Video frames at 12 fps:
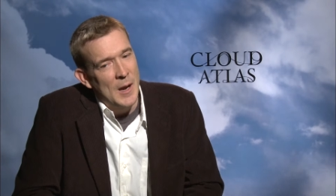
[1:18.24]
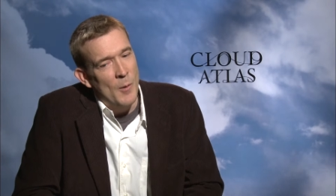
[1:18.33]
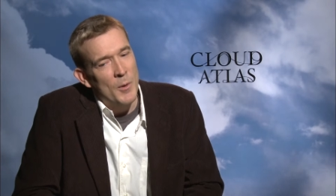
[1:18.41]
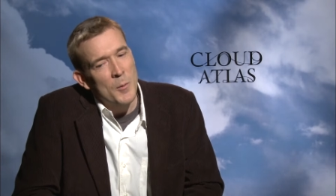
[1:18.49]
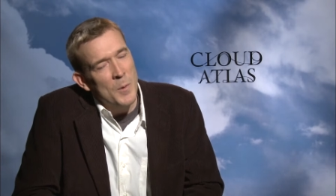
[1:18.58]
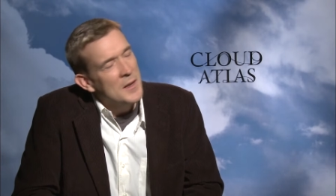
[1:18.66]

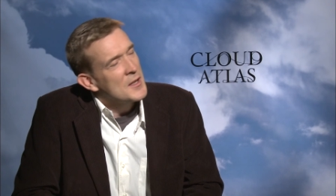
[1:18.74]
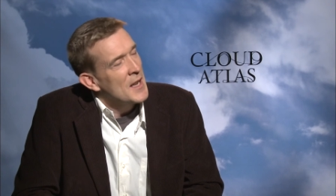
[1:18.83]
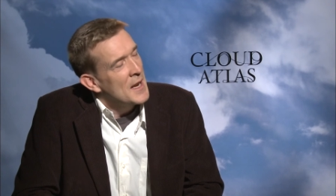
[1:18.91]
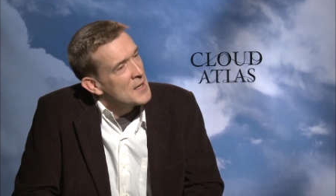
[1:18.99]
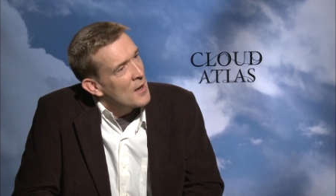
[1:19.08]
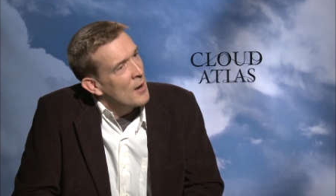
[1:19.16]
What I will
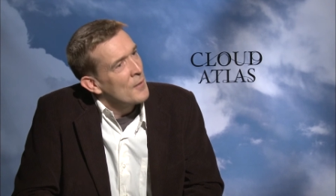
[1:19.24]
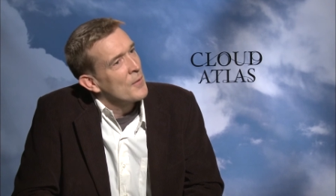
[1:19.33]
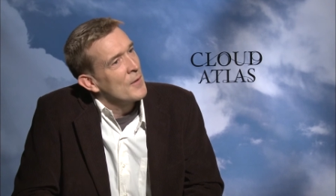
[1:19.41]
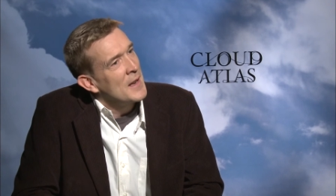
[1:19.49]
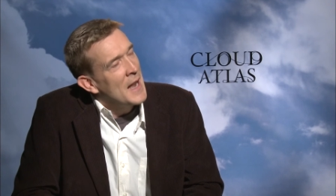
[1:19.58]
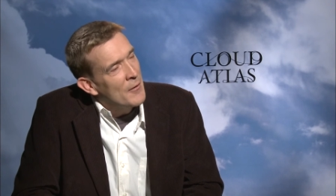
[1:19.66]
say is that
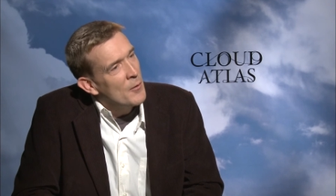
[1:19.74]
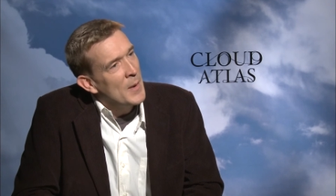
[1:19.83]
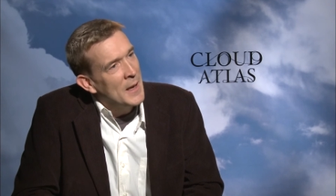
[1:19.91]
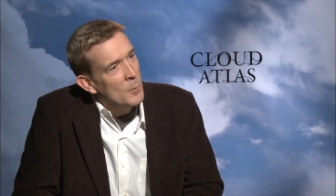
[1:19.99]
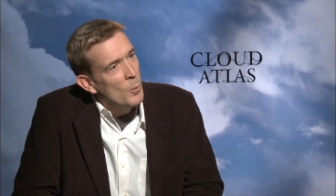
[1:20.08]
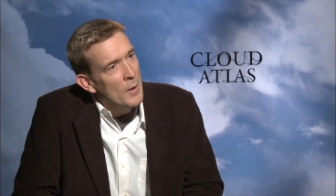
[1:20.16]
I've never
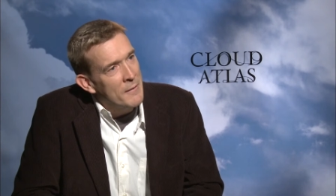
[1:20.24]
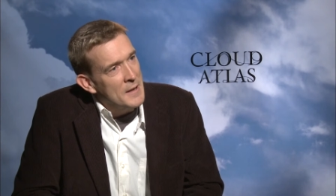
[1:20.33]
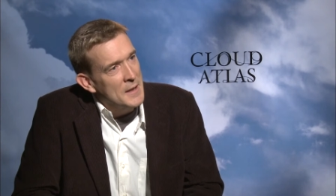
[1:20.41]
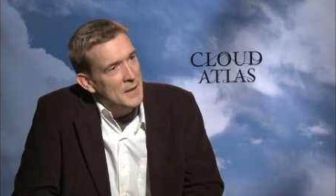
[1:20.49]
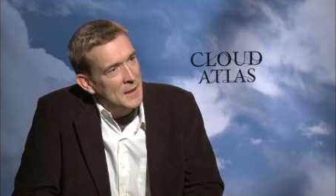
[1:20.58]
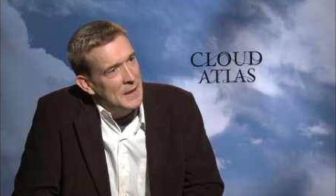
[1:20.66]
been
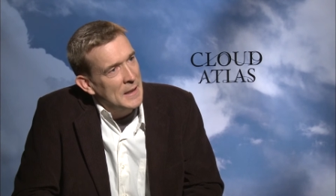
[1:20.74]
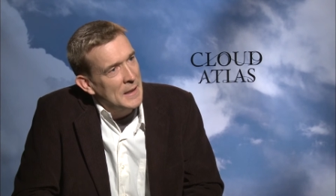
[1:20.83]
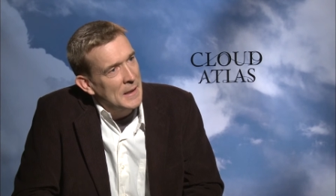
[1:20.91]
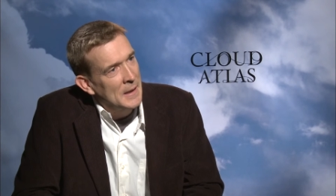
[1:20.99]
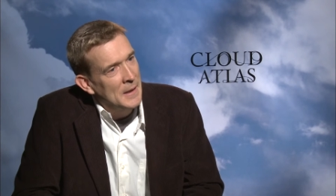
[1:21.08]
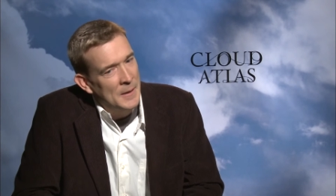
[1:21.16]
worried.
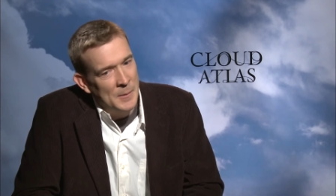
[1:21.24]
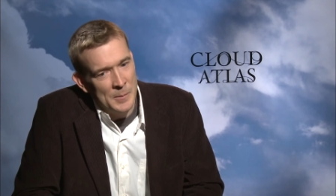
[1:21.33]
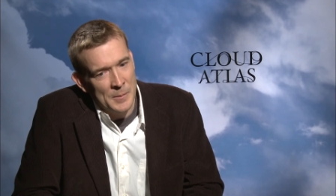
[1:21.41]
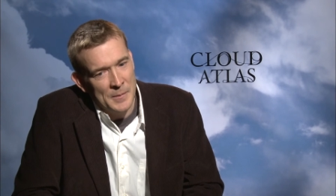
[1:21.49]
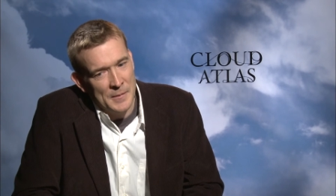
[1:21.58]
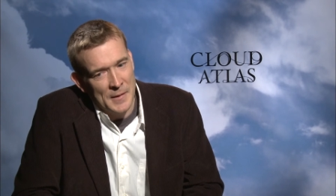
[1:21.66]

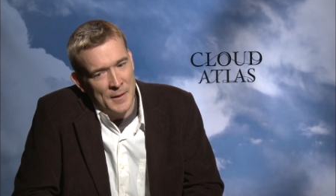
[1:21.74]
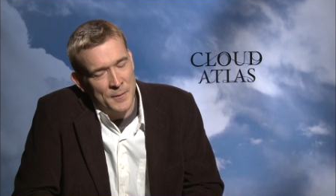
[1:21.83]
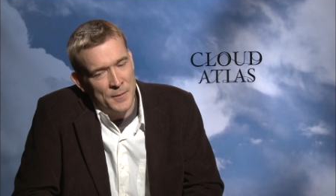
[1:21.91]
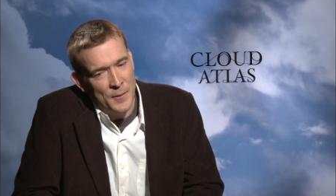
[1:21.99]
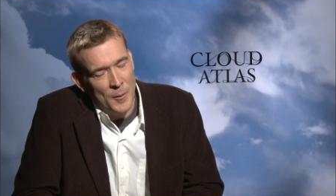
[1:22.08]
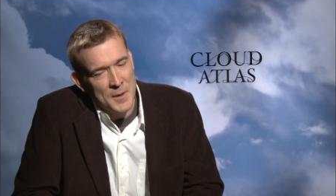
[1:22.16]

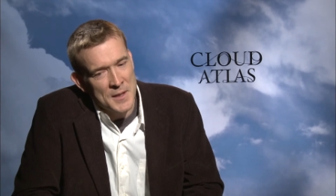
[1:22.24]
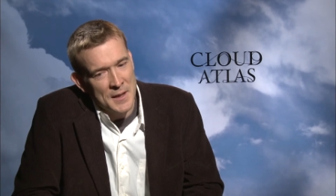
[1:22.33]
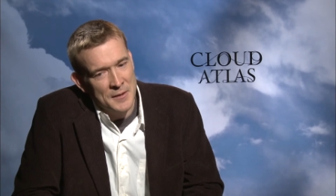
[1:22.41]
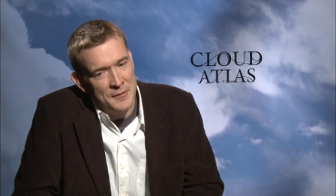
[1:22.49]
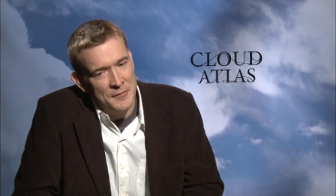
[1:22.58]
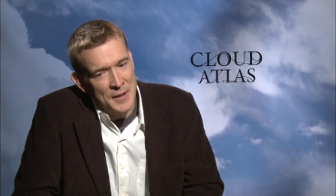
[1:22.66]
I've always
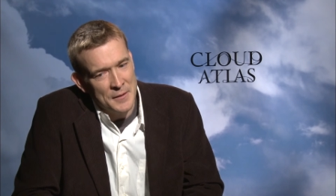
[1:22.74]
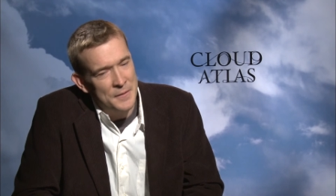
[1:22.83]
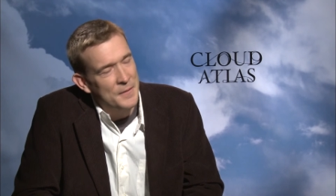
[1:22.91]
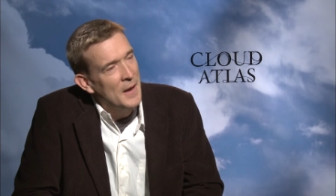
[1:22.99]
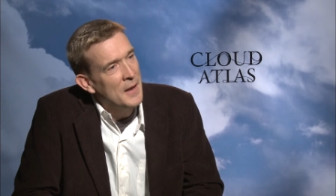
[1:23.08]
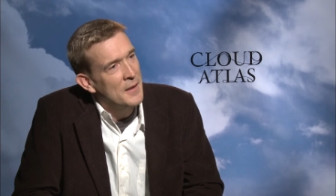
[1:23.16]
had great
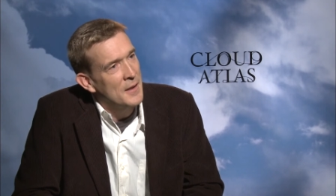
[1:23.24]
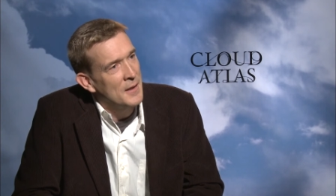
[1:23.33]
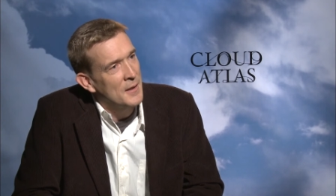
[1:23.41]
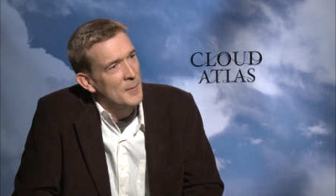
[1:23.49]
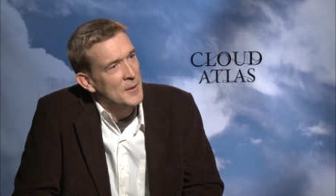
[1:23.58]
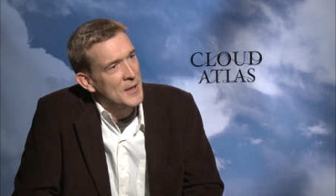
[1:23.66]
faith in
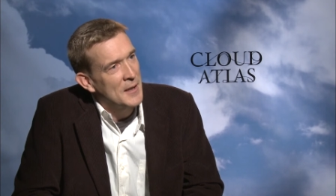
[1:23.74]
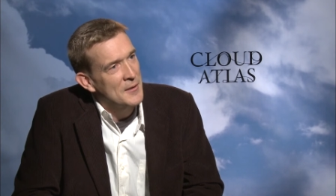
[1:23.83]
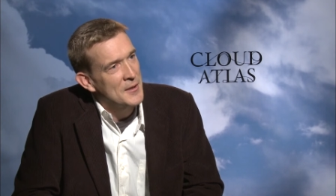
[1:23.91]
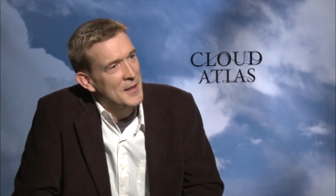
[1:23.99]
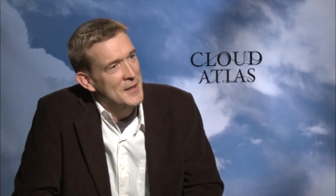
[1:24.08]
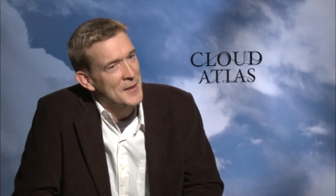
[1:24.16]
the
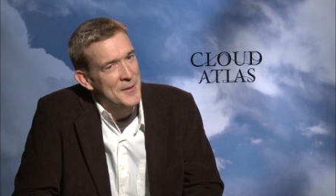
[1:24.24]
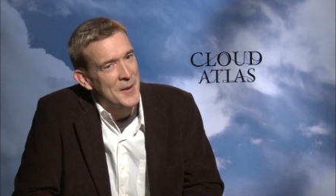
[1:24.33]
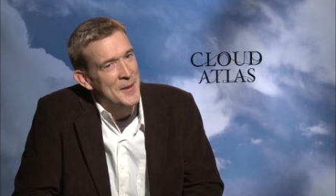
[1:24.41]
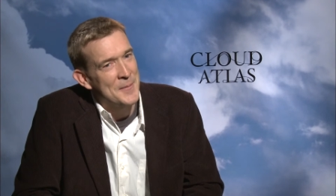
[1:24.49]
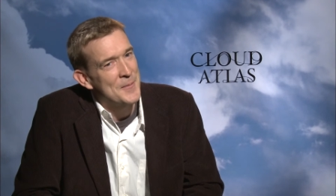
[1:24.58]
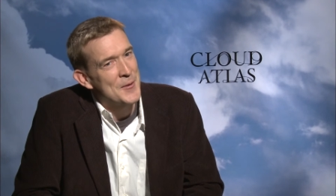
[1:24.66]
Wachowskis.
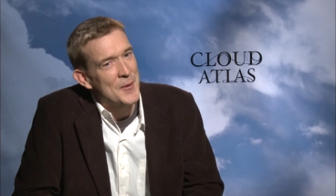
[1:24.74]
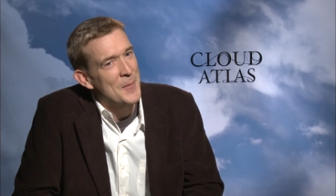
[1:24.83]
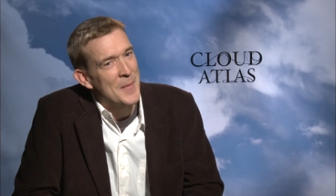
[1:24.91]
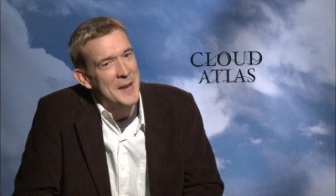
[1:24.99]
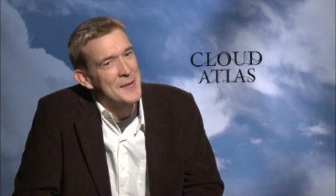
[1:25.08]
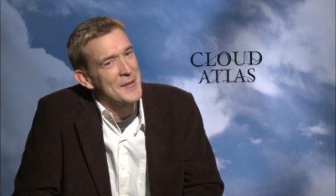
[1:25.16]
I saw the
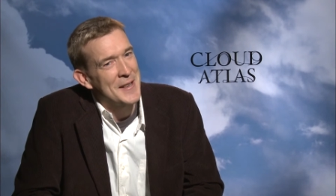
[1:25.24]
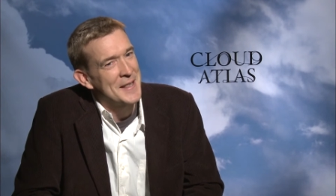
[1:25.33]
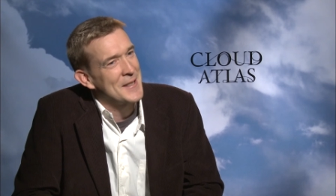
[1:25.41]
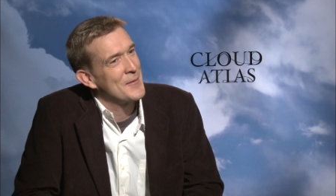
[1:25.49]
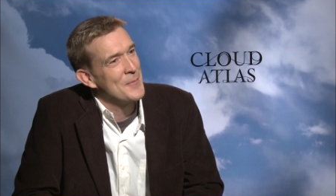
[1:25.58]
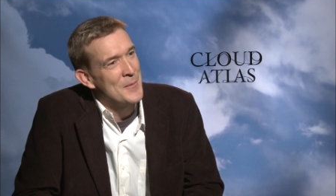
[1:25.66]

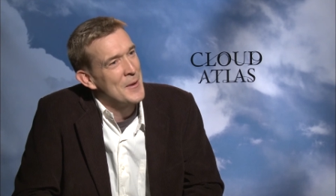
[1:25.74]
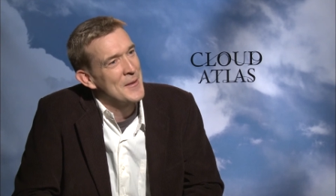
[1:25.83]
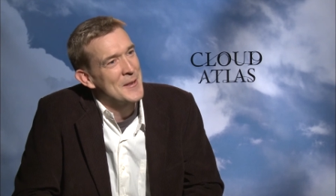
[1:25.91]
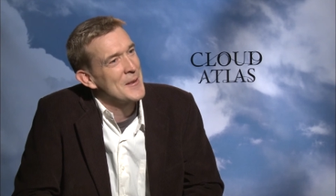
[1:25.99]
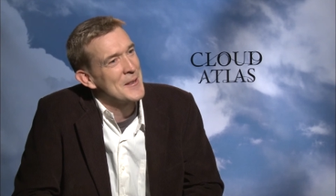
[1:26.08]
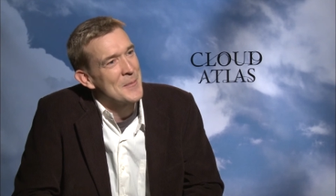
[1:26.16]
Matrix
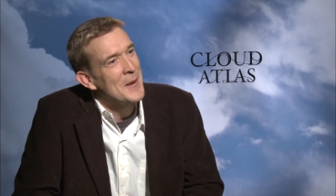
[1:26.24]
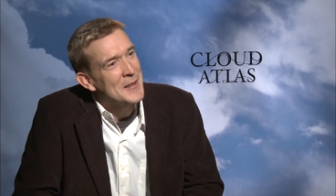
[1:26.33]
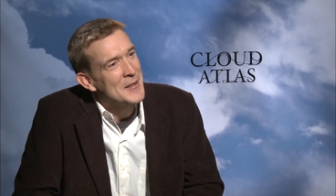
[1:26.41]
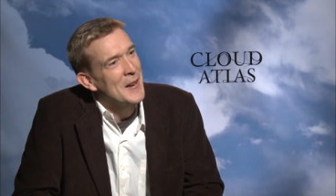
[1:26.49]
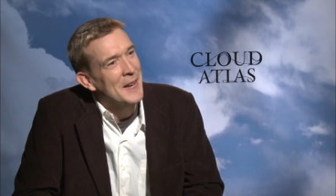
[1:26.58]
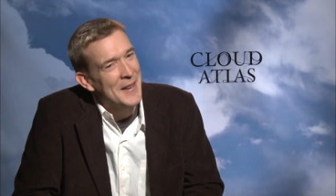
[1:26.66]
movies when I was
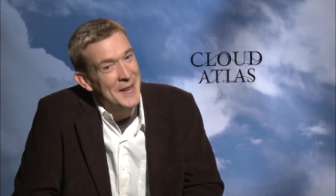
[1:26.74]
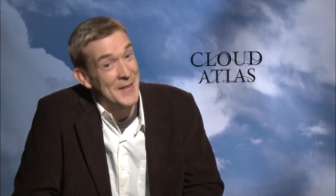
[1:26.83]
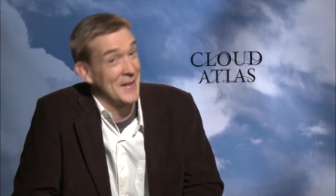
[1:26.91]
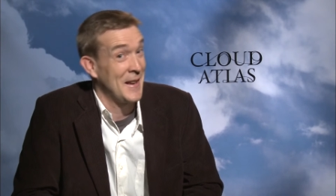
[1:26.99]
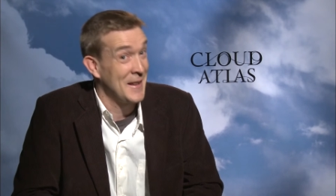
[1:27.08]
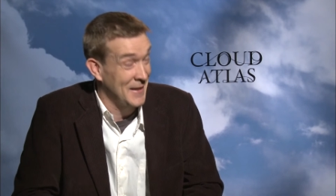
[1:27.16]
much
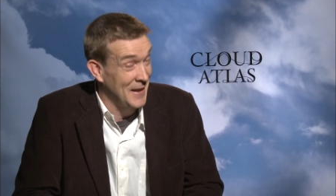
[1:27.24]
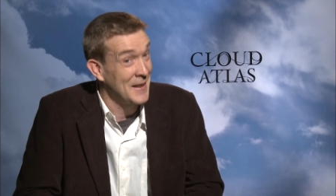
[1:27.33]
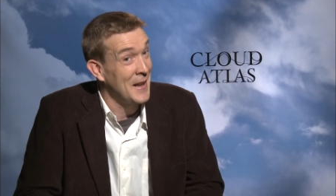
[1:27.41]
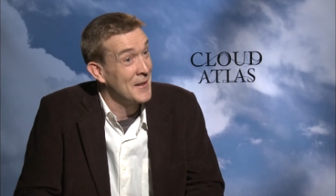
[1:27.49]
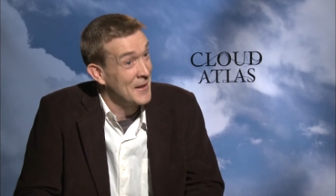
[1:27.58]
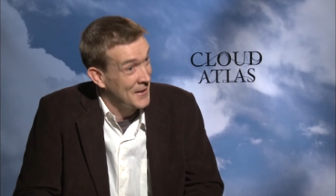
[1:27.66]
younger,
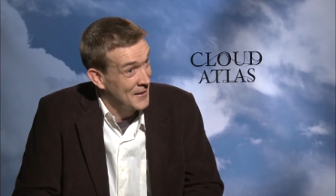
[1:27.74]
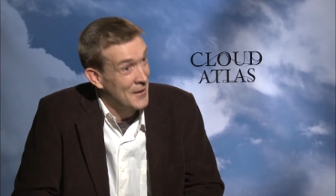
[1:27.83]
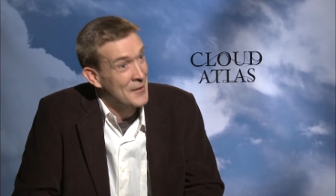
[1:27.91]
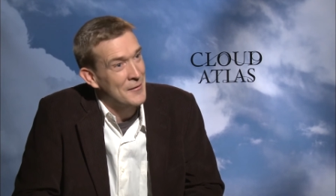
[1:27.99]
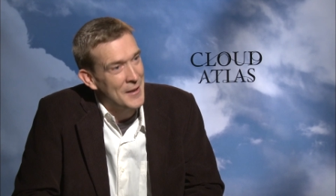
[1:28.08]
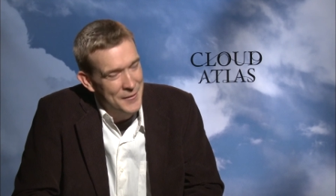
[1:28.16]
and the
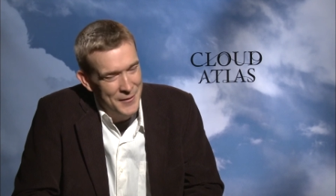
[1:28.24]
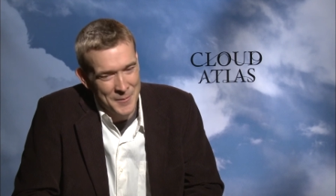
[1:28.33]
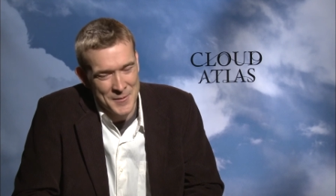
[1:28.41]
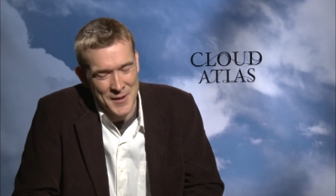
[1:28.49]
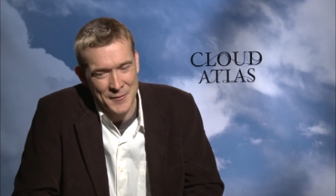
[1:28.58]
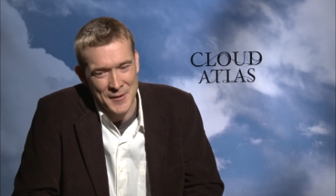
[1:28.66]
other great
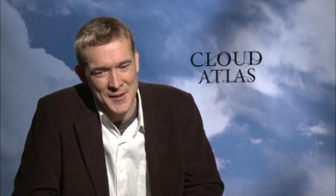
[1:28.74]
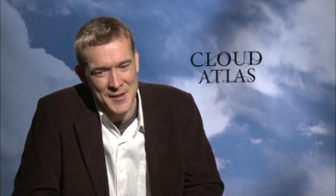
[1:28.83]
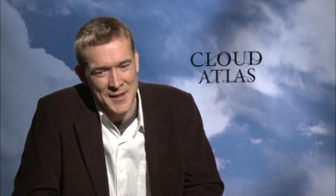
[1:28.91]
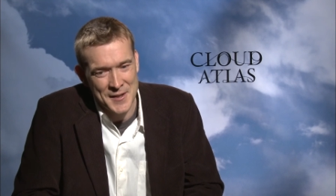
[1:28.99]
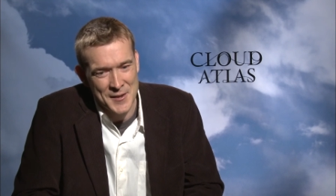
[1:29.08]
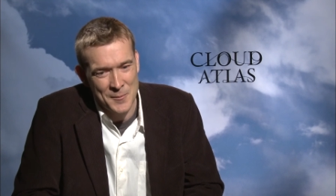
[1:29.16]
films they've done
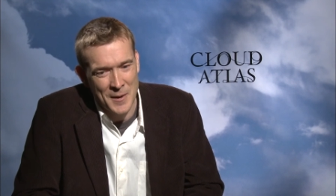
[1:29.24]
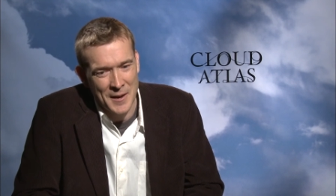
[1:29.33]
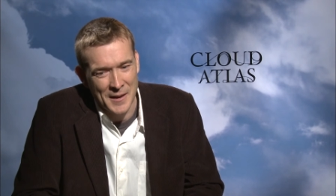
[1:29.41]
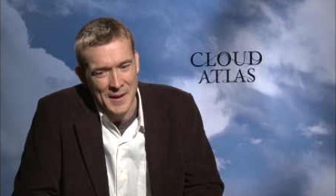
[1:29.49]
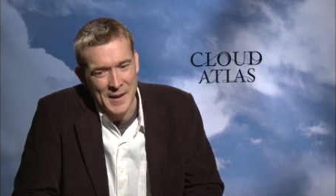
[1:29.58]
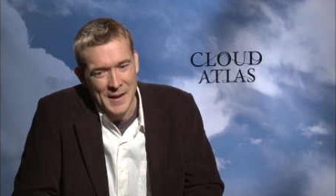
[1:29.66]
since as
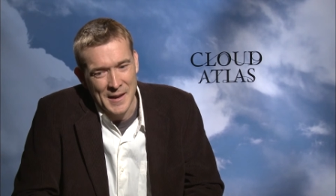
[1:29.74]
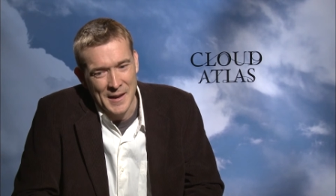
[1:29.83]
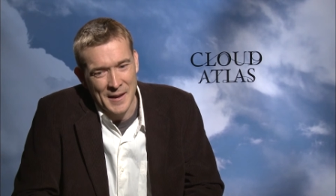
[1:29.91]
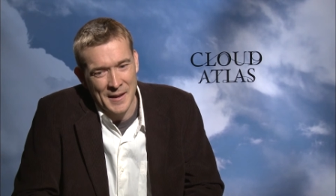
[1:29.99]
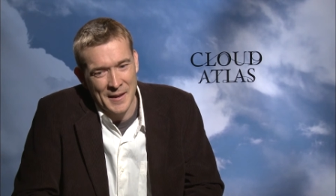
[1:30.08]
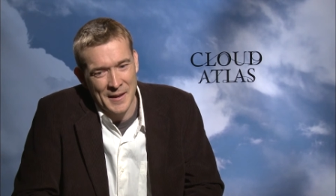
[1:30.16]
well.
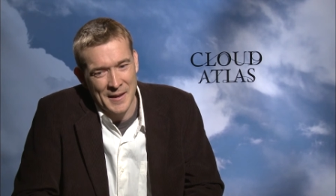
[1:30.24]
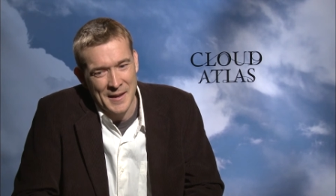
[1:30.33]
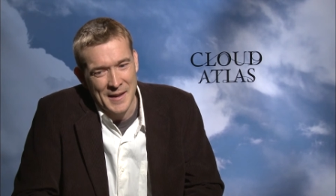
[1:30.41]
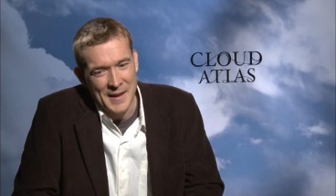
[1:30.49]
And